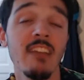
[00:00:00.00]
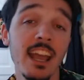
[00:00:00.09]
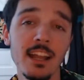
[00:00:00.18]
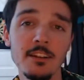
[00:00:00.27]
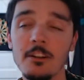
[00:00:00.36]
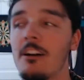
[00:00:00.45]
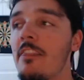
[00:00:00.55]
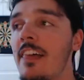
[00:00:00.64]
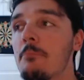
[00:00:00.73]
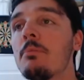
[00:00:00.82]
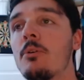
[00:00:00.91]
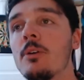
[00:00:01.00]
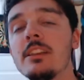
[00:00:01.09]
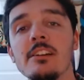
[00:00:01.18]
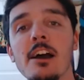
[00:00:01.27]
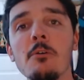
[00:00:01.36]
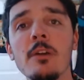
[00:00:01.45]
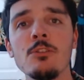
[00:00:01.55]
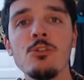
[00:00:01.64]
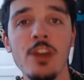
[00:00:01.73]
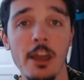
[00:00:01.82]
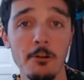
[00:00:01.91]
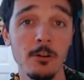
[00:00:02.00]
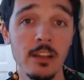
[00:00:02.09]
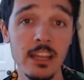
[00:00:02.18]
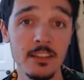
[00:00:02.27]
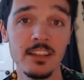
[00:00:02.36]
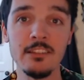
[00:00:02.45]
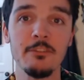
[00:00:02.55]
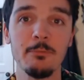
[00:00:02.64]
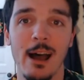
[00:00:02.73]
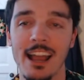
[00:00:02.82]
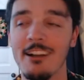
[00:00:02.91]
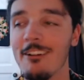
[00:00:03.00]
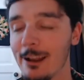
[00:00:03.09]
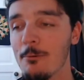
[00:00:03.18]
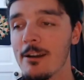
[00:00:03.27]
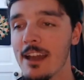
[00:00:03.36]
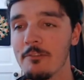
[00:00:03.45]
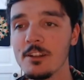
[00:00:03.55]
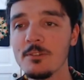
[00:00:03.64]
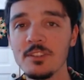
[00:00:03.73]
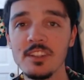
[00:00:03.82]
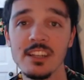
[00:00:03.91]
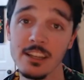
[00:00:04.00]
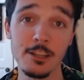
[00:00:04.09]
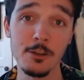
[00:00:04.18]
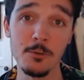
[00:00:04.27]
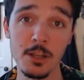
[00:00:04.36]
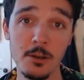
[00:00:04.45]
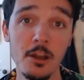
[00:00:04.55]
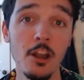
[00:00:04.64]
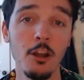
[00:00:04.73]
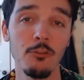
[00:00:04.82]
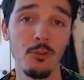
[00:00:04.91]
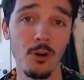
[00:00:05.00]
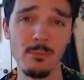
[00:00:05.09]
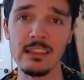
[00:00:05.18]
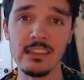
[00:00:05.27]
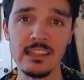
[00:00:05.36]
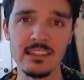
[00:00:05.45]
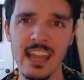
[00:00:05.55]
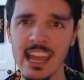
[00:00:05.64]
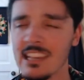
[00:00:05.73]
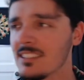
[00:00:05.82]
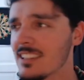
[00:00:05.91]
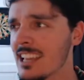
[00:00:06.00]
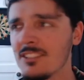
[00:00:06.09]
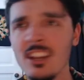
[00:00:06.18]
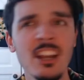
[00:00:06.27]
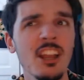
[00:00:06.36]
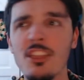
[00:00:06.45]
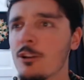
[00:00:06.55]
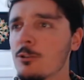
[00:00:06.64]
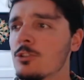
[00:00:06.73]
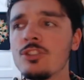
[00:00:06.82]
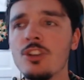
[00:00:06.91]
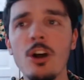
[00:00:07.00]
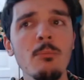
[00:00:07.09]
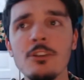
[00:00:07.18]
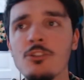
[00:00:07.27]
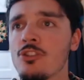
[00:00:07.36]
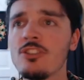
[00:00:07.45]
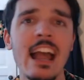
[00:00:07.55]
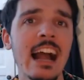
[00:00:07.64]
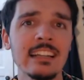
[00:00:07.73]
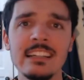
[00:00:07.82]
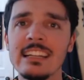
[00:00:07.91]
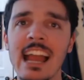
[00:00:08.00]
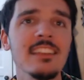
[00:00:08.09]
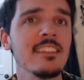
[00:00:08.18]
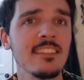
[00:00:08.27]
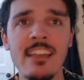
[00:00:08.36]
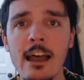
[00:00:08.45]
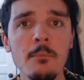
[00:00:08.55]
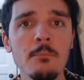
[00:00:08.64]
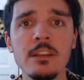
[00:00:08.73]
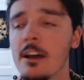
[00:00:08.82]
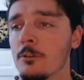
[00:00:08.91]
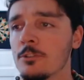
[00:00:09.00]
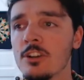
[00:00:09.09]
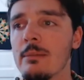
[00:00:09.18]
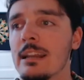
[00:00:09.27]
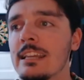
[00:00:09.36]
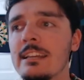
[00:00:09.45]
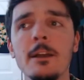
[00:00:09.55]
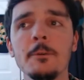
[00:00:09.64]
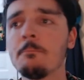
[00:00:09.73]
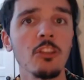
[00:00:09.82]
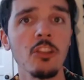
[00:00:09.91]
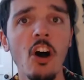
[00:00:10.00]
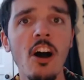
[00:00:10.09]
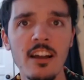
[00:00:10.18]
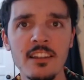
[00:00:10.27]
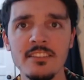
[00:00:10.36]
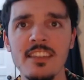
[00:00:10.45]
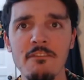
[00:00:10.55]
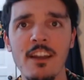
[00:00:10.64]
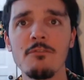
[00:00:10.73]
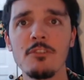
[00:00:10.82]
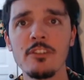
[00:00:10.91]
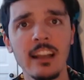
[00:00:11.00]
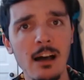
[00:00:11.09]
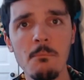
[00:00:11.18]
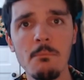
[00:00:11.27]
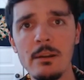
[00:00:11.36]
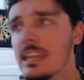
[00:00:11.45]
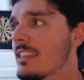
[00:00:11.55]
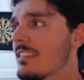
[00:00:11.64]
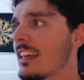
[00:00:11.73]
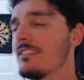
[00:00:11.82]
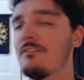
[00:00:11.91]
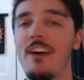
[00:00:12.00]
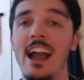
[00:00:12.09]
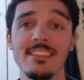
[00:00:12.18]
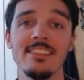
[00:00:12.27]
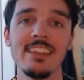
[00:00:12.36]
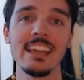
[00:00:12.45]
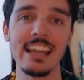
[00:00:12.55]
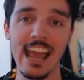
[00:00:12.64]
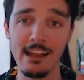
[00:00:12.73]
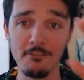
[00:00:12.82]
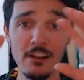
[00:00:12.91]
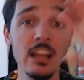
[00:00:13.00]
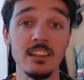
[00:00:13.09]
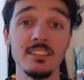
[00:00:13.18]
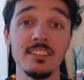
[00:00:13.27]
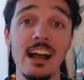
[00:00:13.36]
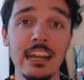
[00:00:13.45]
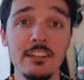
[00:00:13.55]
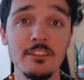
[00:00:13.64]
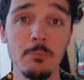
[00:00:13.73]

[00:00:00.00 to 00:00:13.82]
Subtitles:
And on that point, you know, in general, it's inspiring whenever you see a union forming these days, as there's so much stacked against them, you know, so many laws that favor the company, like the fact that they can have signs